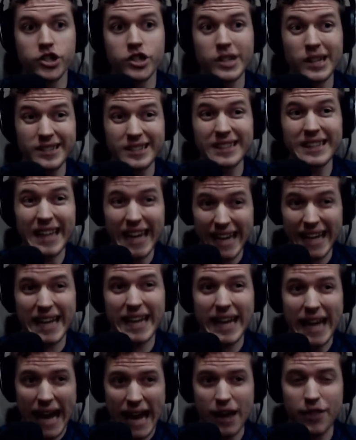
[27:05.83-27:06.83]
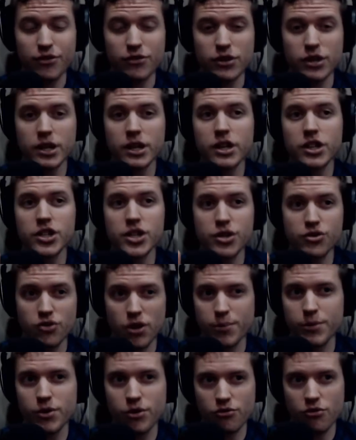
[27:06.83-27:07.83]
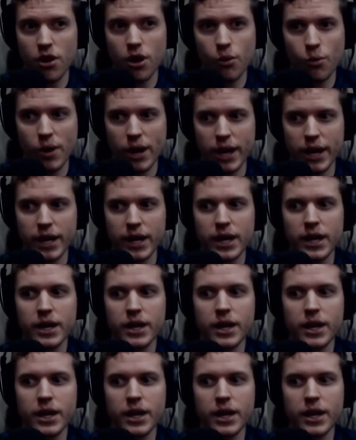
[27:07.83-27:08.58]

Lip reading: She doesn't like Catherine. She's rubbed her the wrong way.